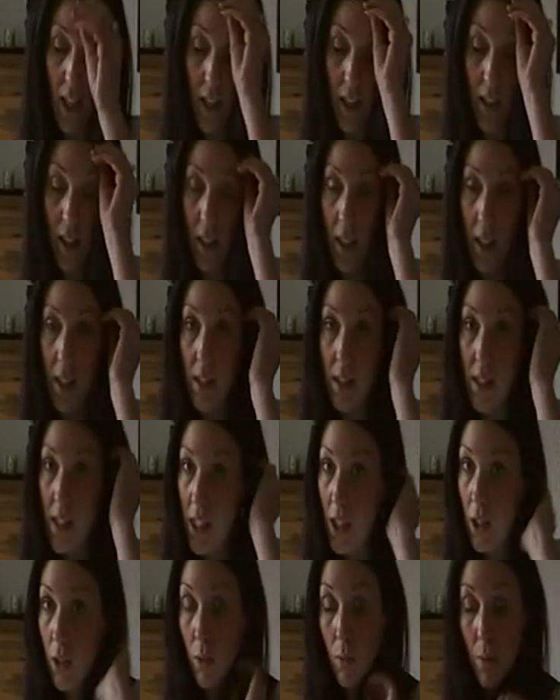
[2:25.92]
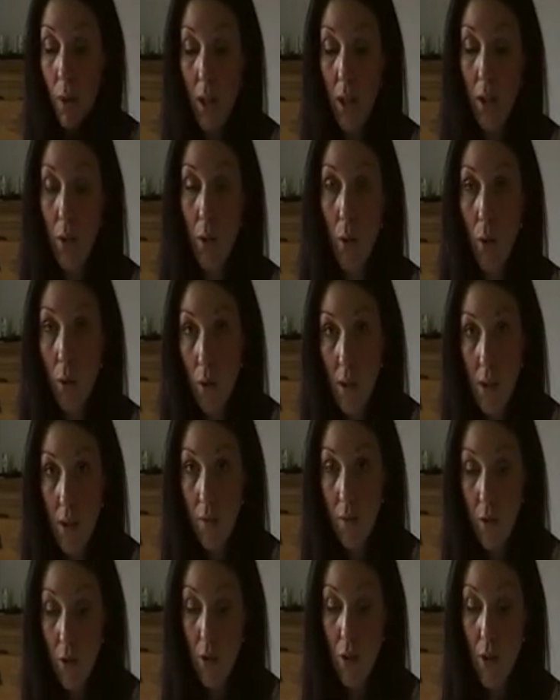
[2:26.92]
they can deal with all
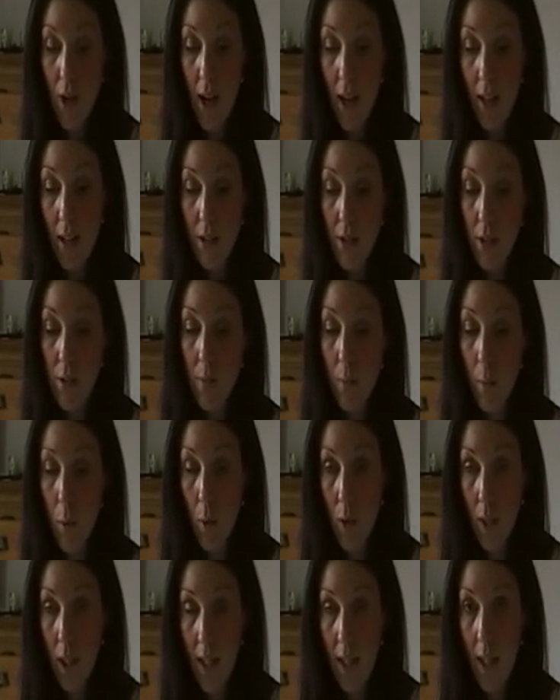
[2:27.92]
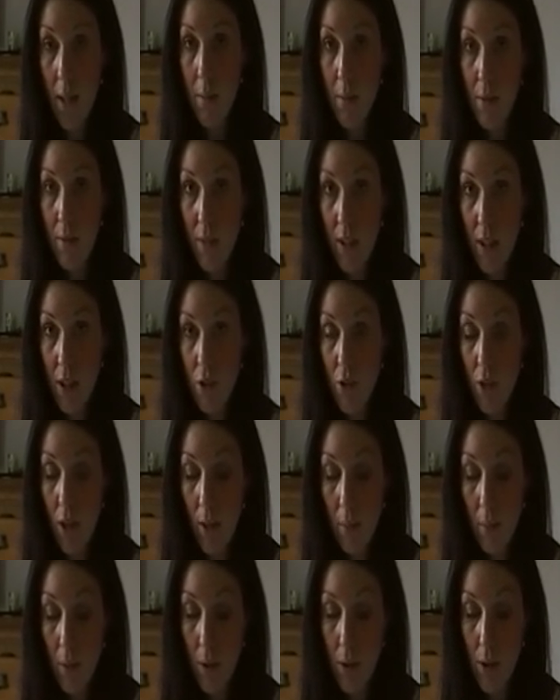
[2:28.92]
different tracks, small claims, fast
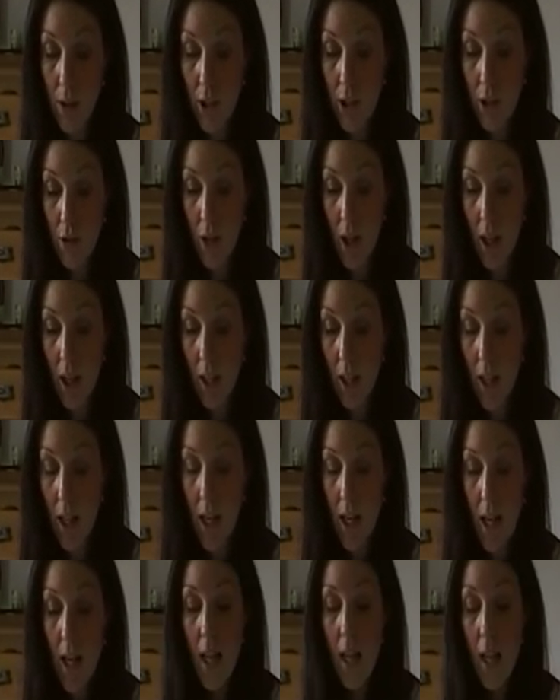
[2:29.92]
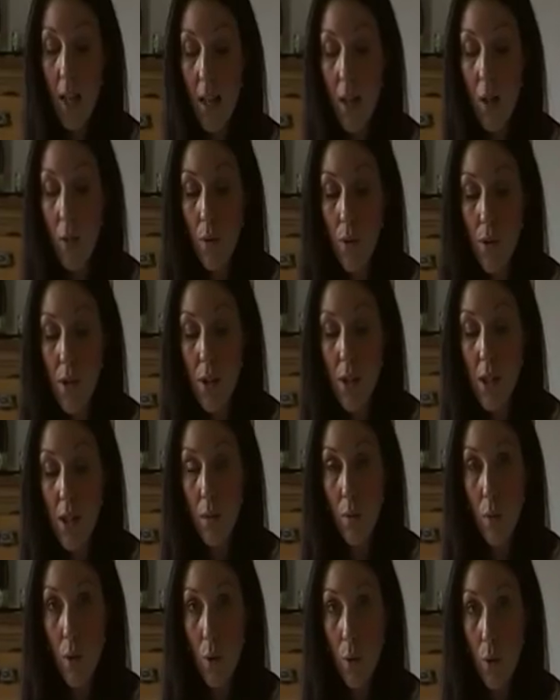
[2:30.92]
track, multi-track, and they also
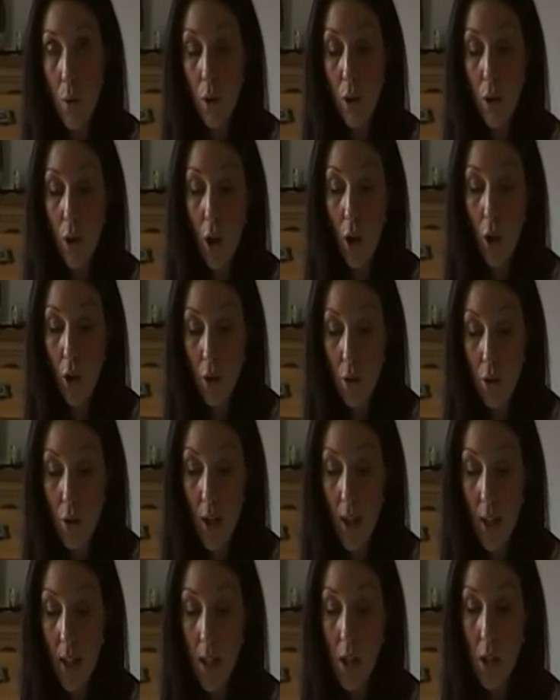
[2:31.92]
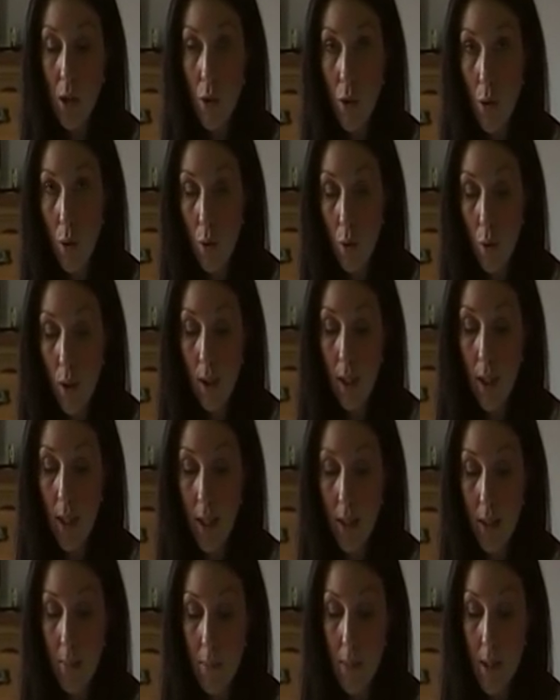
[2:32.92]
deal with all contract and tort
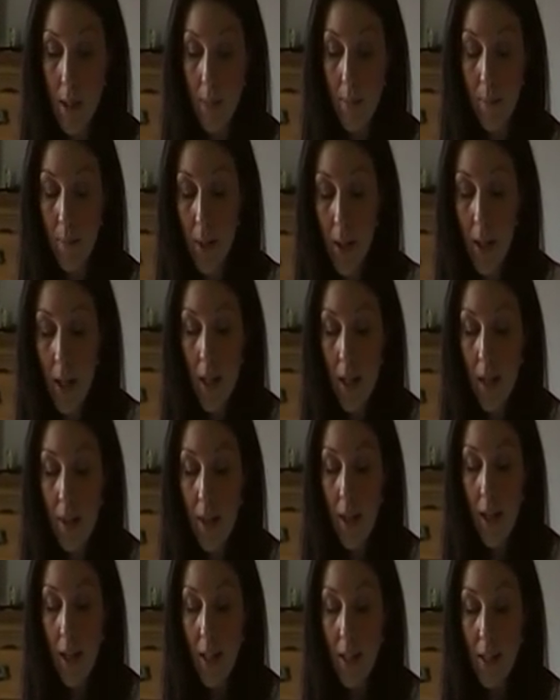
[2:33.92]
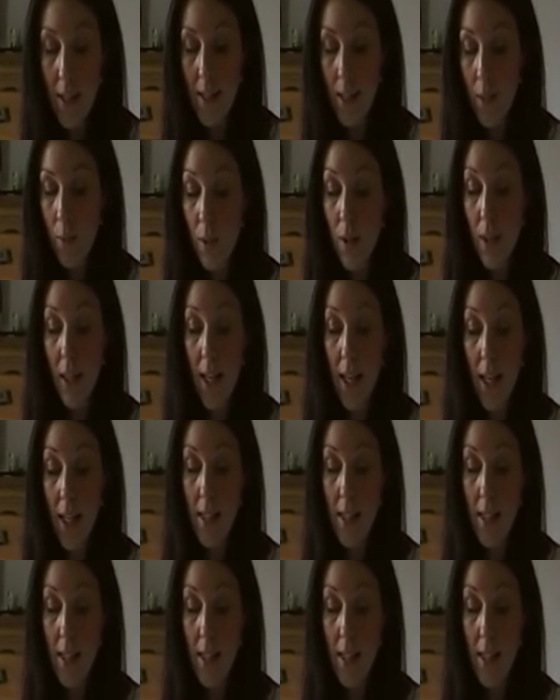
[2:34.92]
claims. They deal with